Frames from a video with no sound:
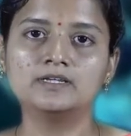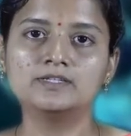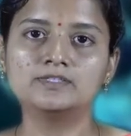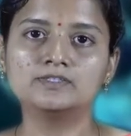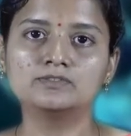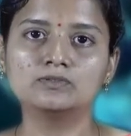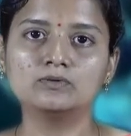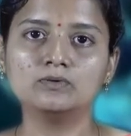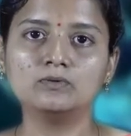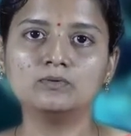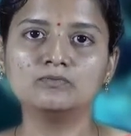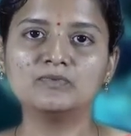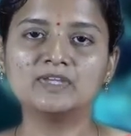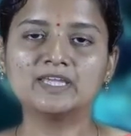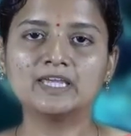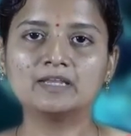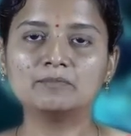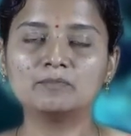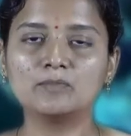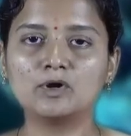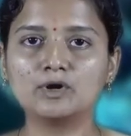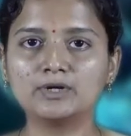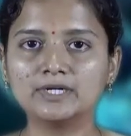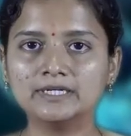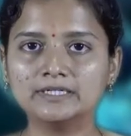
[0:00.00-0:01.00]
So we
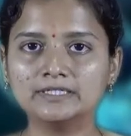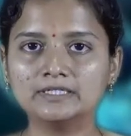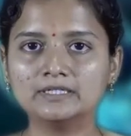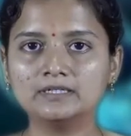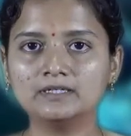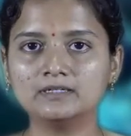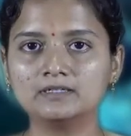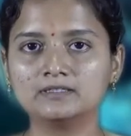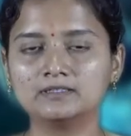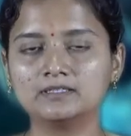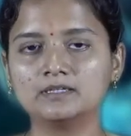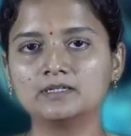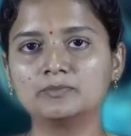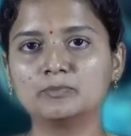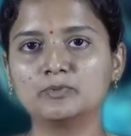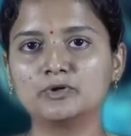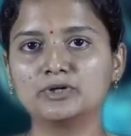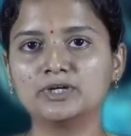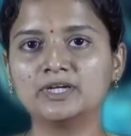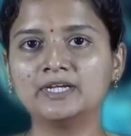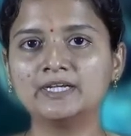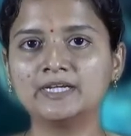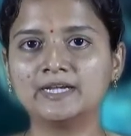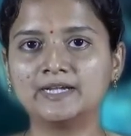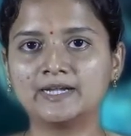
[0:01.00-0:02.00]
can monitor the
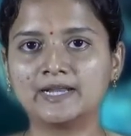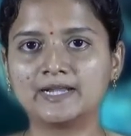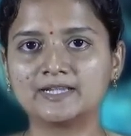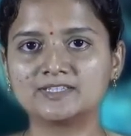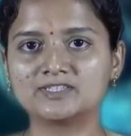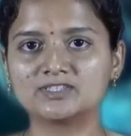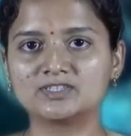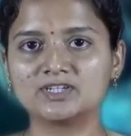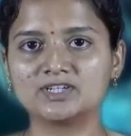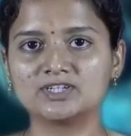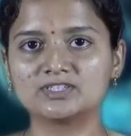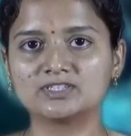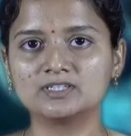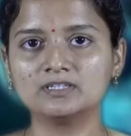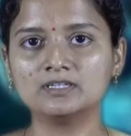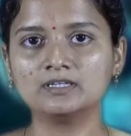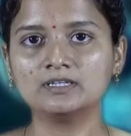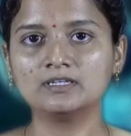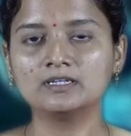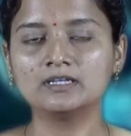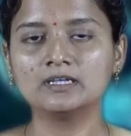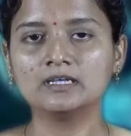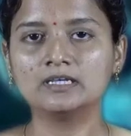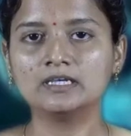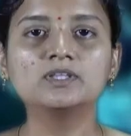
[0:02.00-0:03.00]
protein denaturation.
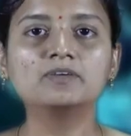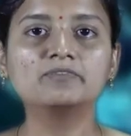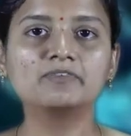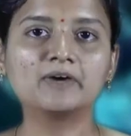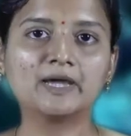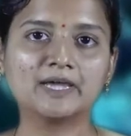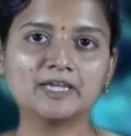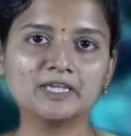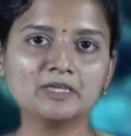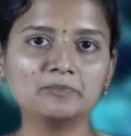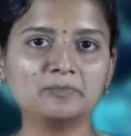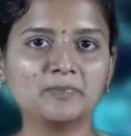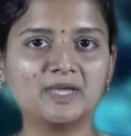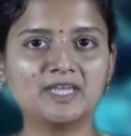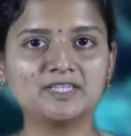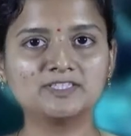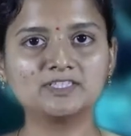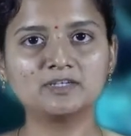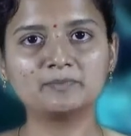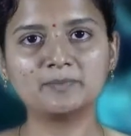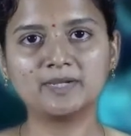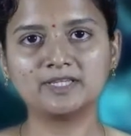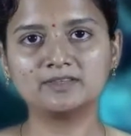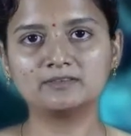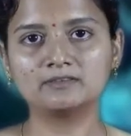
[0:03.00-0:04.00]
So the 5
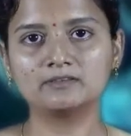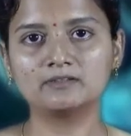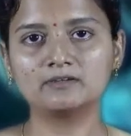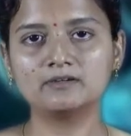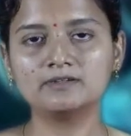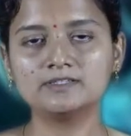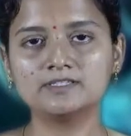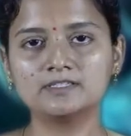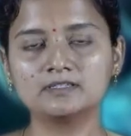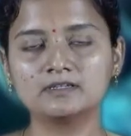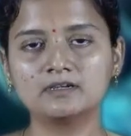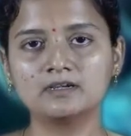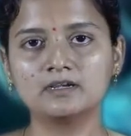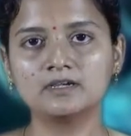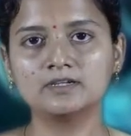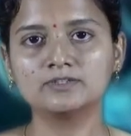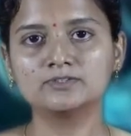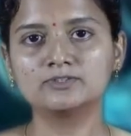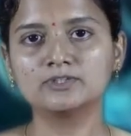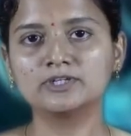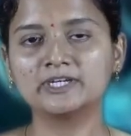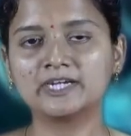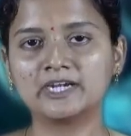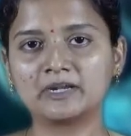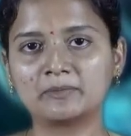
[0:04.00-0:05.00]
major methods
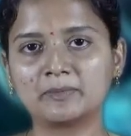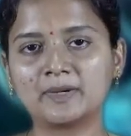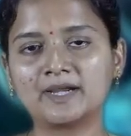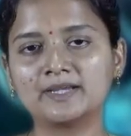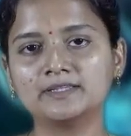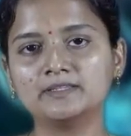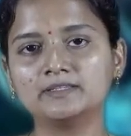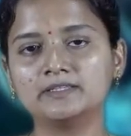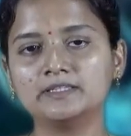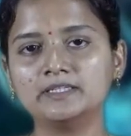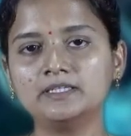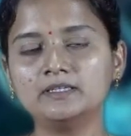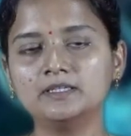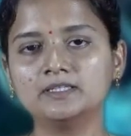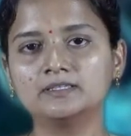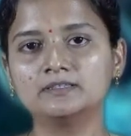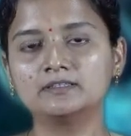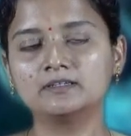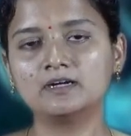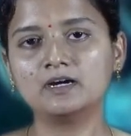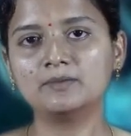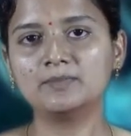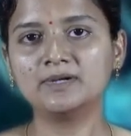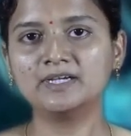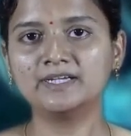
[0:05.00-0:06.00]
to determine the
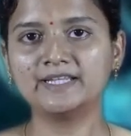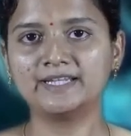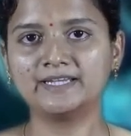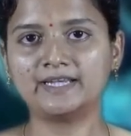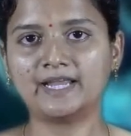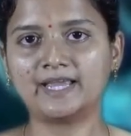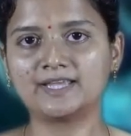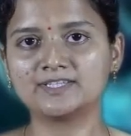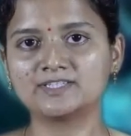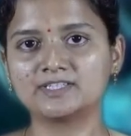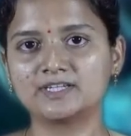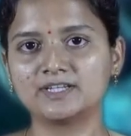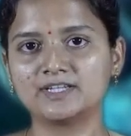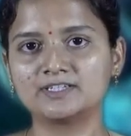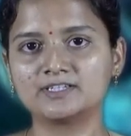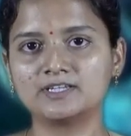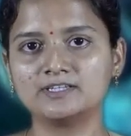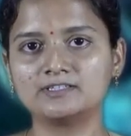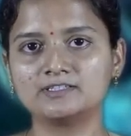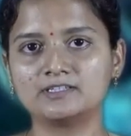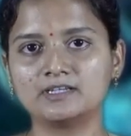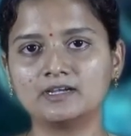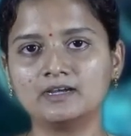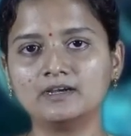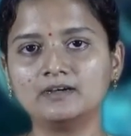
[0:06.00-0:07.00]
thermal
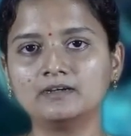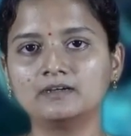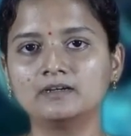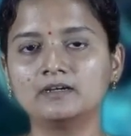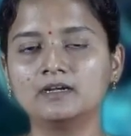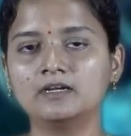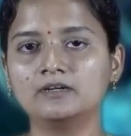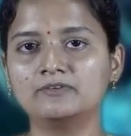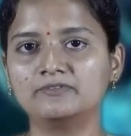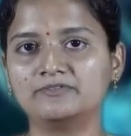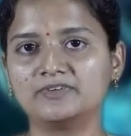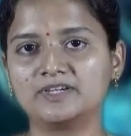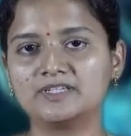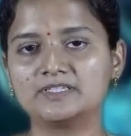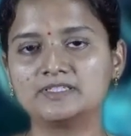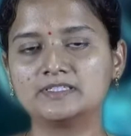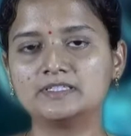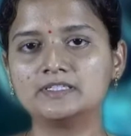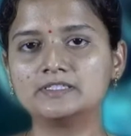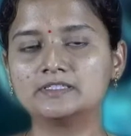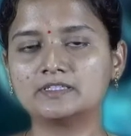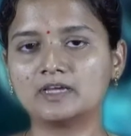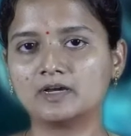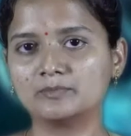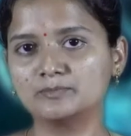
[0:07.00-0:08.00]
denaturations are: first
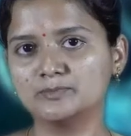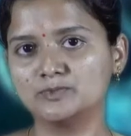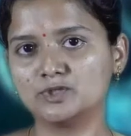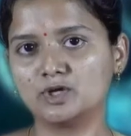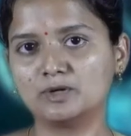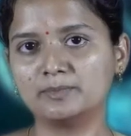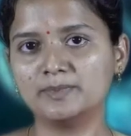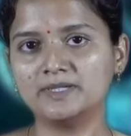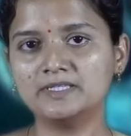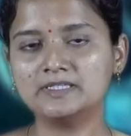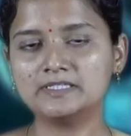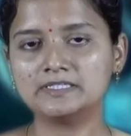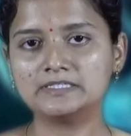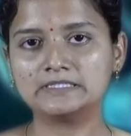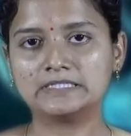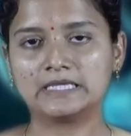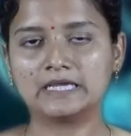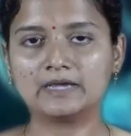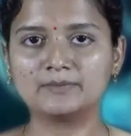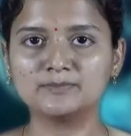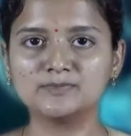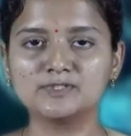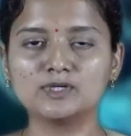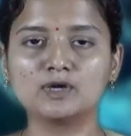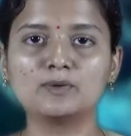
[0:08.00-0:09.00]
is absorbance.
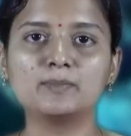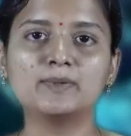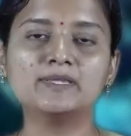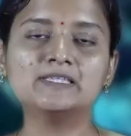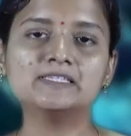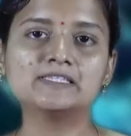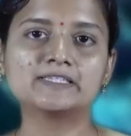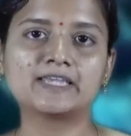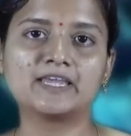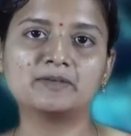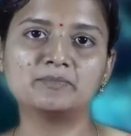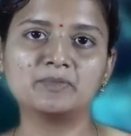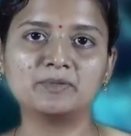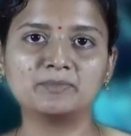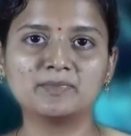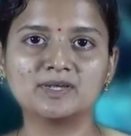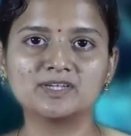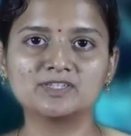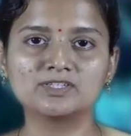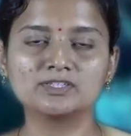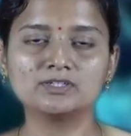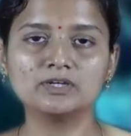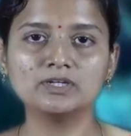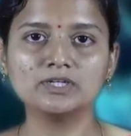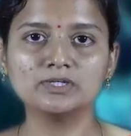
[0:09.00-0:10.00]
Absorbance can be
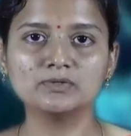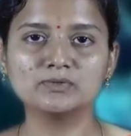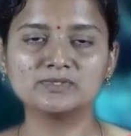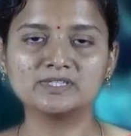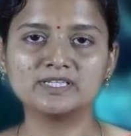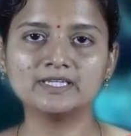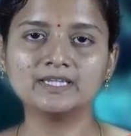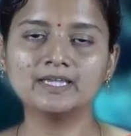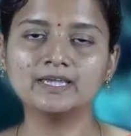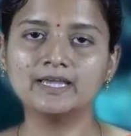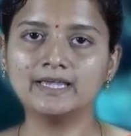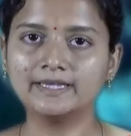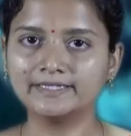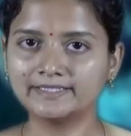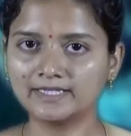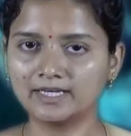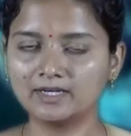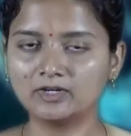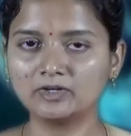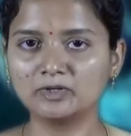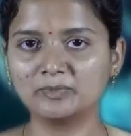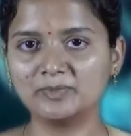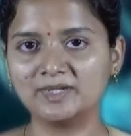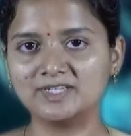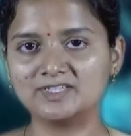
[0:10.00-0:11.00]
measured using
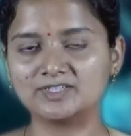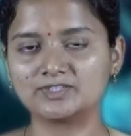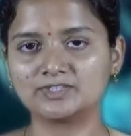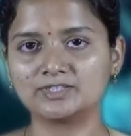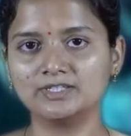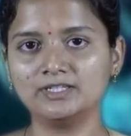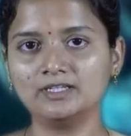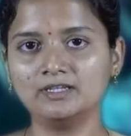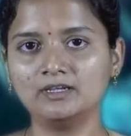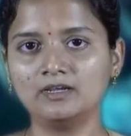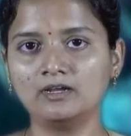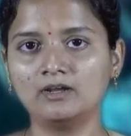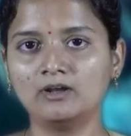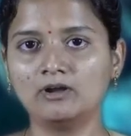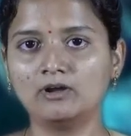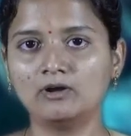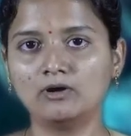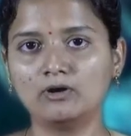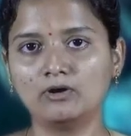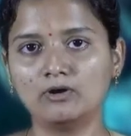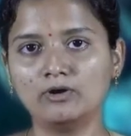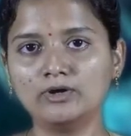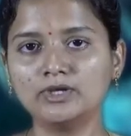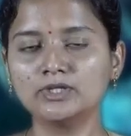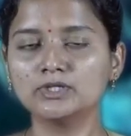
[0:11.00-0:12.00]
calorimetry
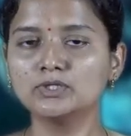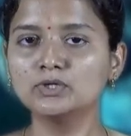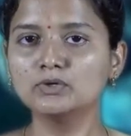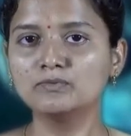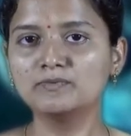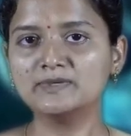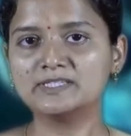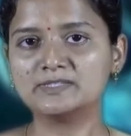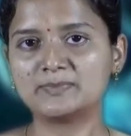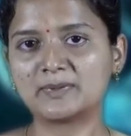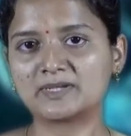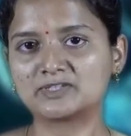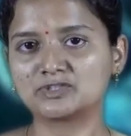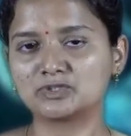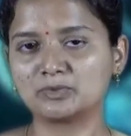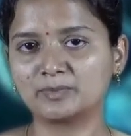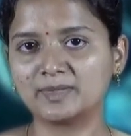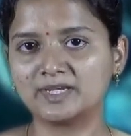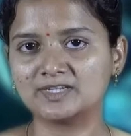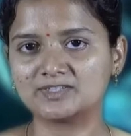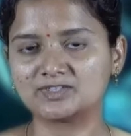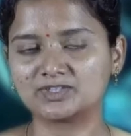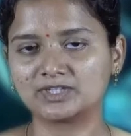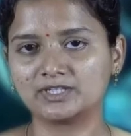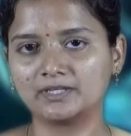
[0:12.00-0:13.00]
or UV
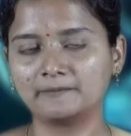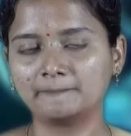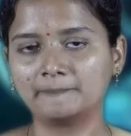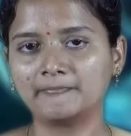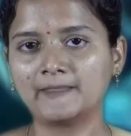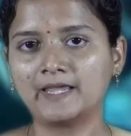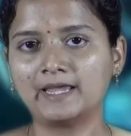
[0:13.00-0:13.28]
spectrometry.